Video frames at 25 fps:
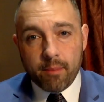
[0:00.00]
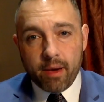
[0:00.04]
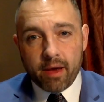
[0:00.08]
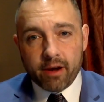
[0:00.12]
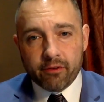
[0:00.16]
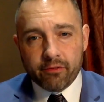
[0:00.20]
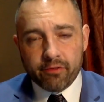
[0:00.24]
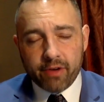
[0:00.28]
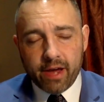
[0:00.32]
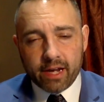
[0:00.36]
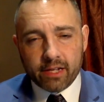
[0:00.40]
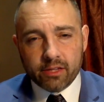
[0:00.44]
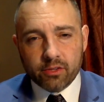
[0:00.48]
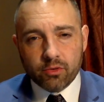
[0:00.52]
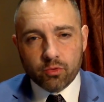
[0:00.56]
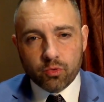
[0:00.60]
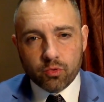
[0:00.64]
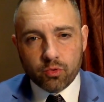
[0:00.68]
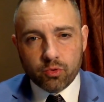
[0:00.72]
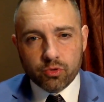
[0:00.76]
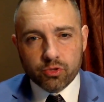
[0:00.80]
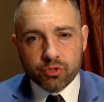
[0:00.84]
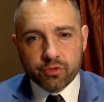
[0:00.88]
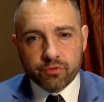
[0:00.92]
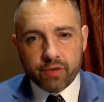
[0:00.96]
Matter of fact, the
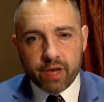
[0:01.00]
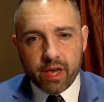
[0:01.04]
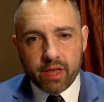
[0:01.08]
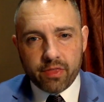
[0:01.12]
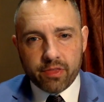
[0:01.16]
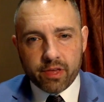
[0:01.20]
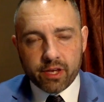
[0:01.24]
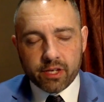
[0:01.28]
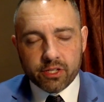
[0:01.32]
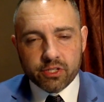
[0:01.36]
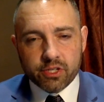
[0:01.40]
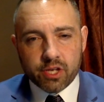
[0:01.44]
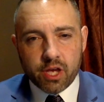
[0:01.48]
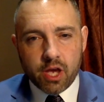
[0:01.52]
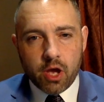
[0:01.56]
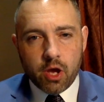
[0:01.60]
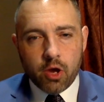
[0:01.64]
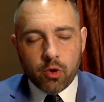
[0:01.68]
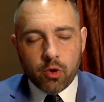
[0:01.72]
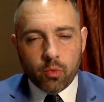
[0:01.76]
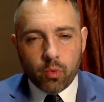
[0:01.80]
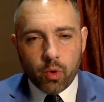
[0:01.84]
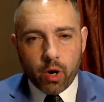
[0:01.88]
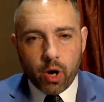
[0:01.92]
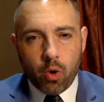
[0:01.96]
rules of ethics
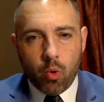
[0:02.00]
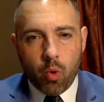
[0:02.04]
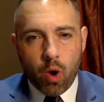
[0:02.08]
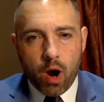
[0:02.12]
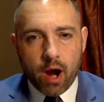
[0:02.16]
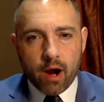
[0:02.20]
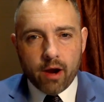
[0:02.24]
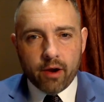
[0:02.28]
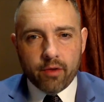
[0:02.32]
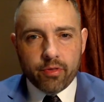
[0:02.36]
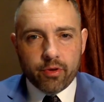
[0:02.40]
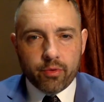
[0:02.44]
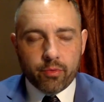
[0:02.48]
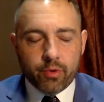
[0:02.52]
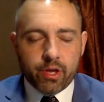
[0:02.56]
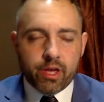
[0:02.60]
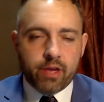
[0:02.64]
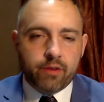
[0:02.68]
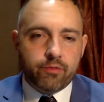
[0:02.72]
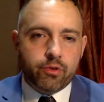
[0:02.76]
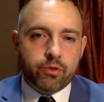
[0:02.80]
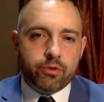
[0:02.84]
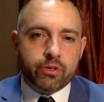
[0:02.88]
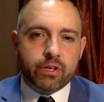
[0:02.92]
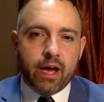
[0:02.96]
require that we
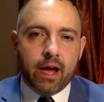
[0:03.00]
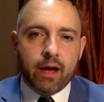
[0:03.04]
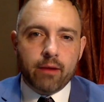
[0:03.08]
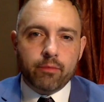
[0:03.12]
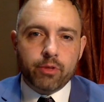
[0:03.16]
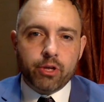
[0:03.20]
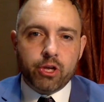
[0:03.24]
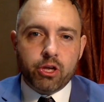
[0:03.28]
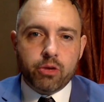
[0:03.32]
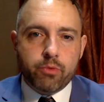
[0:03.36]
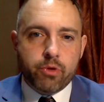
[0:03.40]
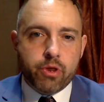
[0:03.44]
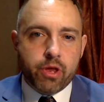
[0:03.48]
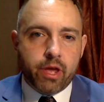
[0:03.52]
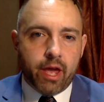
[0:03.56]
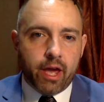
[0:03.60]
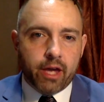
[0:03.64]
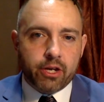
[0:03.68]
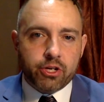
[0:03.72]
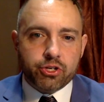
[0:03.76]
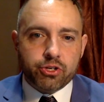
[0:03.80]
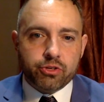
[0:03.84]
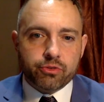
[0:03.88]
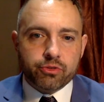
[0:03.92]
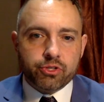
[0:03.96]
give you timely
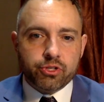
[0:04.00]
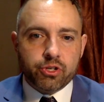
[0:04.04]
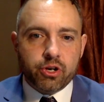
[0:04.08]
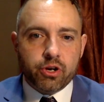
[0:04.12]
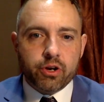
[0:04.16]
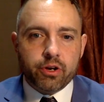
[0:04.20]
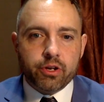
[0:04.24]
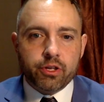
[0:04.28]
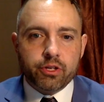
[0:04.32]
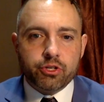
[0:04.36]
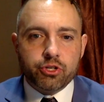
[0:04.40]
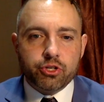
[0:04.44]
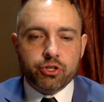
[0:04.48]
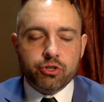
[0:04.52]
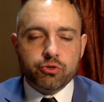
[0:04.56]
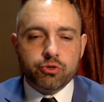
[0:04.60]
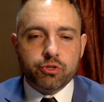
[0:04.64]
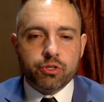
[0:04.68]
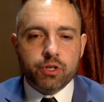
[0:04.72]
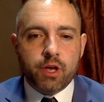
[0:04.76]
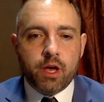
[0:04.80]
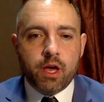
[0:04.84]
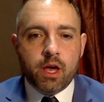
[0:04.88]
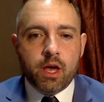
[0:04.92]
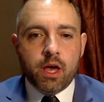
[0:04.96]
communication on certain
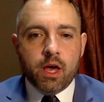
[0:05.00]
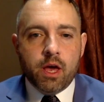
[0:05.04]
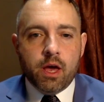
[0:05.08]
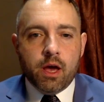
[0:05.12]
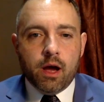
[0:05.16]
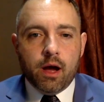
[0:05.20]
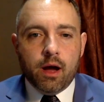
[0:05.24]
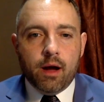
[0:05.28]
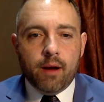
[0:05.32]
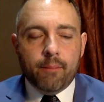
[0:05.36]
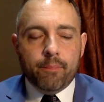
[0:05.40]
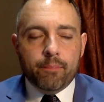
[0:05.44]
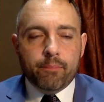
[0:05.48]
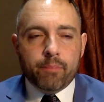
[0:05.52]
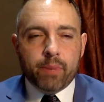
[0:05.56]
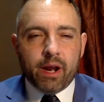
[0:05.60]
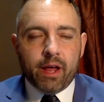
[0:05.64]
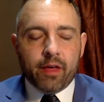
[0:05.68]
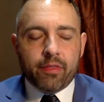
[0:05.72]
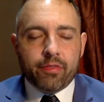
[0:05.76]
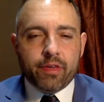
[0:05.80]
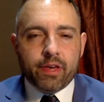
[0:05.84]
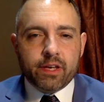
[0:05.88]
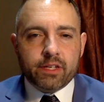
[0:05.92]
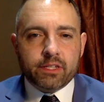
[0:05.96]
issues, but
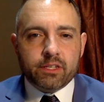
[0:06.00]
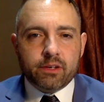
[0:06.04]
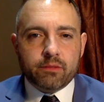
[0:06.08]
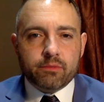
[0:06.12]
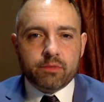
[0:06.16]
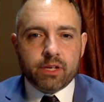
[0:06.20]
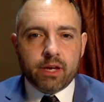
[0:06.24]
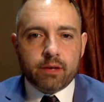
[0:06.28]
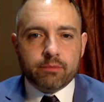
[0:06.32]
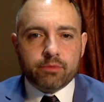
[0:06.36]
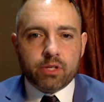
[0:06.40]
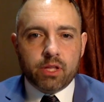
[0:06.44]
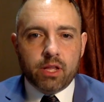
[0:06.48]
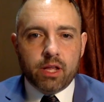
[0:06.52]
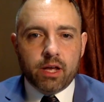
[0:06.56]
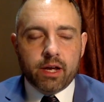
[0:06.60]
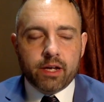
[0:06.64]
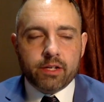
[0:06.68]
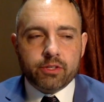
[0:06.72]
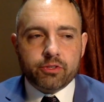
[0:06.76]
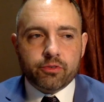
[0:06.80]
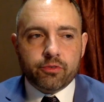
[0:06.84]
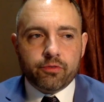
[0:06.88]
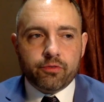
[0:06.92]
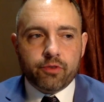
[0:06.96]
I think sometimes
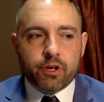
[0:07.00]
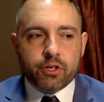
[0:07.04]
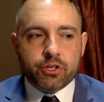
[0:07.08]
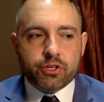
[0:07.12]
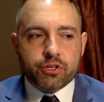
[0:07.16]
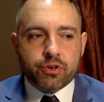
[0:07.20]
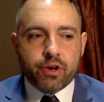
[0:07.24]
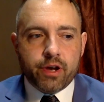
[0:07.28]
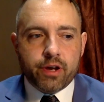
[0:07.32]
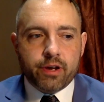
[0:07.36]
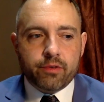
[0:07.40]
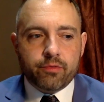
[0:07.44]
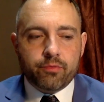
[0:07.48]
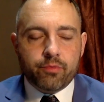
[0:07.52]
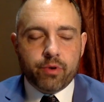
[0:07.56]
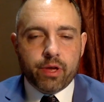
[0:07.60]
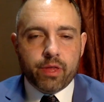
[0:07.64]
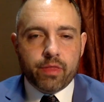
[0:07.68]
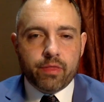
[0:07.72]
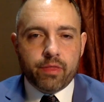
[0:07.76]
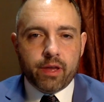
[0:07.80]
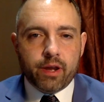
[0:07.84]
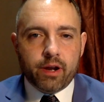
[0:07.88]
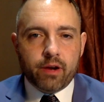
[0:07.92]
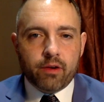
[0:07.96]
clients are frustrated
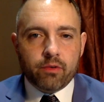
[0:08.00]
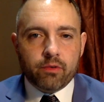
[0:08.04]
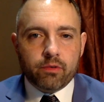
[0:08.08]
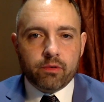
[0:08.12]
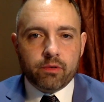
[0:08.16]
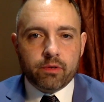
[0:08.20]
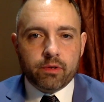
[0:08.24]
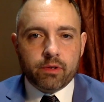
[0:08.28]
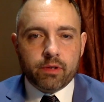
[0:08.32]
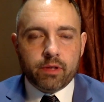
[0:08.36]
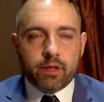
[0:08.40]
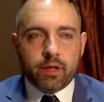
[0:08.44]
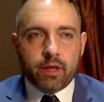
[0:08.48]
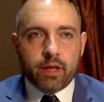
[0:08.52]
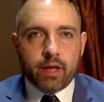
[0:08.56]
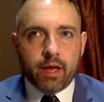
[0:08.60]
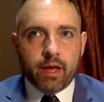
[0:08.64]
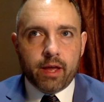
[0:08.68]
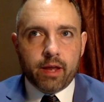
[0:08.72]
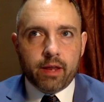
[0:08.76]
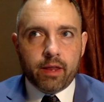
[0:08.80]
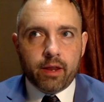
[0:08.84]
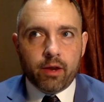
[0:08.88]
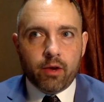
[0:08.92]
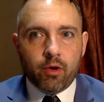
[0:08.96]
when they don't
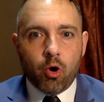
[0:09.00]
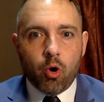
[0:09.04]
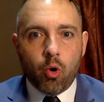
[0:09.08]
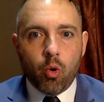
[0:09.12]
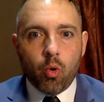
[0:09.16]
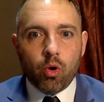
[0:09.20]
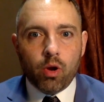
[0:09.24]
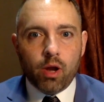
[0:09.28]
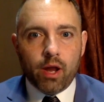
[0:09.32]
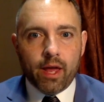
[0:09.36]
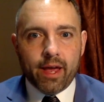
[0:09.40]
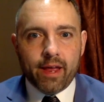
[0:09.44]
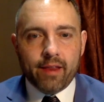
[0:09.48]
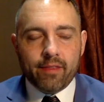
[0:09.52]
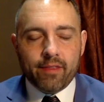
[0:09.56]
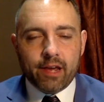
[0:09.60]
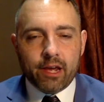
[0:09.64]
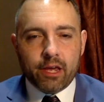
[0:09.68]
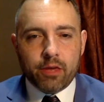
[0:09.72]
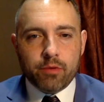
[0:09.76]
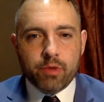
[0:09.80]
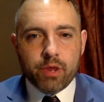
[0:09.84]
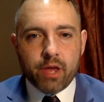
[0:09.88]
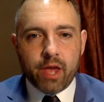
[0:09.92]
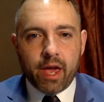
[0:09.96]
correlate that
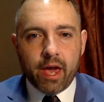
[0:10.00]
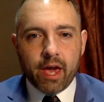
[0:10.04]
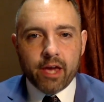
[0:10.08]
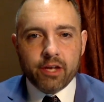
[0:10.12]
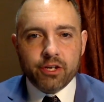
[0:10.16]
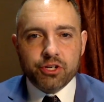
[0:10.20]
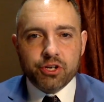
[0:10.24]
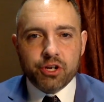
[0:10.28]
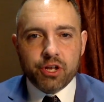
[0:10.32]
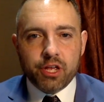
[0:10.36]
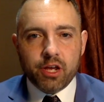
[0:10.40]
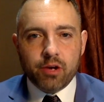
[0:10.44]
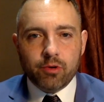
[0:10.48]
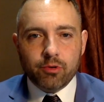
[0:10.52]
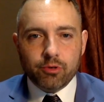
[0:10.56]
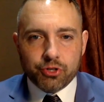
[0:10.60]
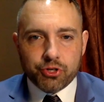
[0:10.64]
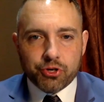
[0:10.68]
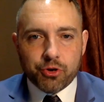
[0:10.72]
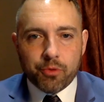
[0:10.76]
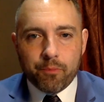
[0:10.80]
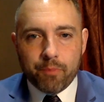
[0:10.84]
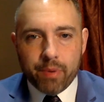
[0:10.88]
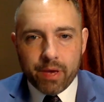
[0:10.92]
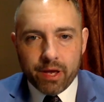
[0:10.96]
communication equals
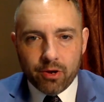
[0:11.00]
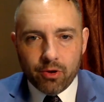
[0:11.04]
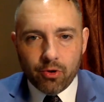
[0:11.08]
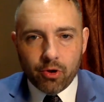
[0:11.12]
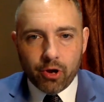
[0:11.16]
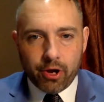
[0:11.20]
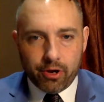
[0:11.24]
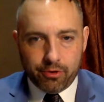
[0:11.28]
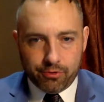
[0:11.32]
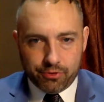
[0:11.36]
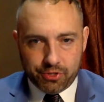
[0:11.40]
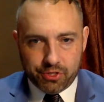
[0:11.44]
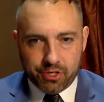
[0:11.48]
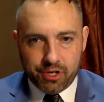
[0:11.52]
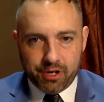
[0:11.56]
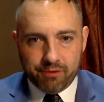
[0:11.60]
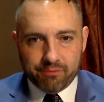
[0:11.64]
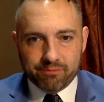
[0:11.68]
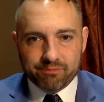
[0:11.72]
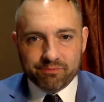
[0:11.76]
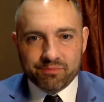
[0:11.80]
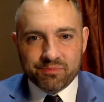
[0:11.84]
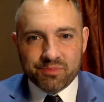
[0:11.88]
your bill goes up.